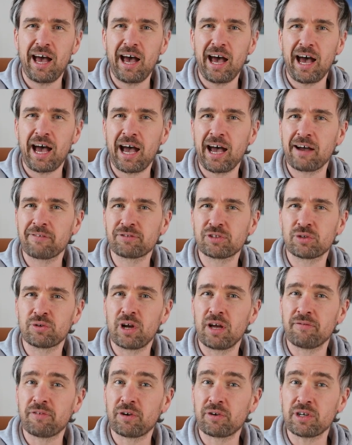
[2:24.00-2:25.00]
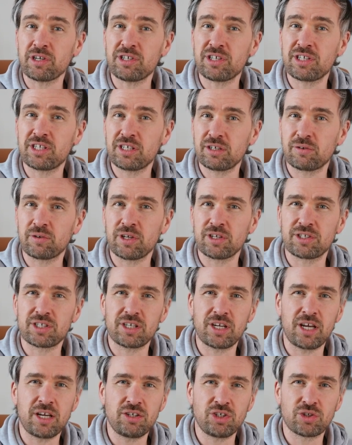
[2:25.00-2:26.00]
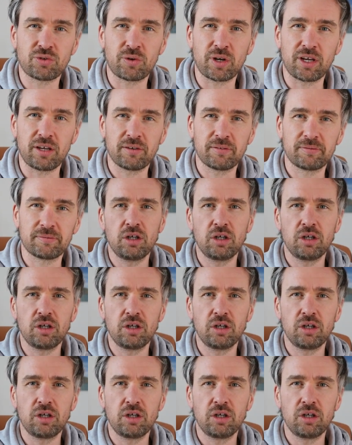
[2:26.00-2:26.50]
after a very serious injury.